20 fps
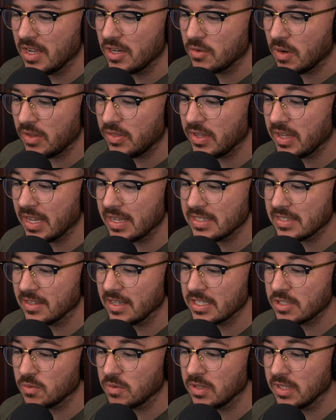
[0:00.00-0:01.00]
Do I think
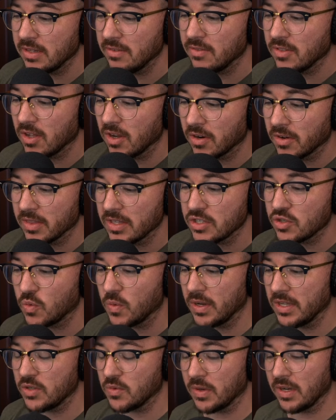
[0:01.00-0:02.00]
SLS will live longer than
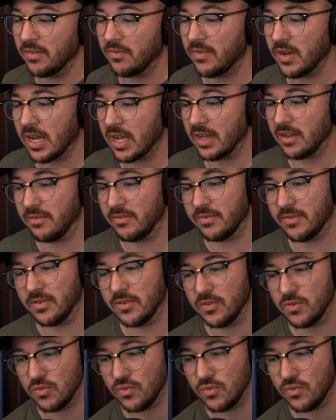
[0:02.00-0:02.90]
2025?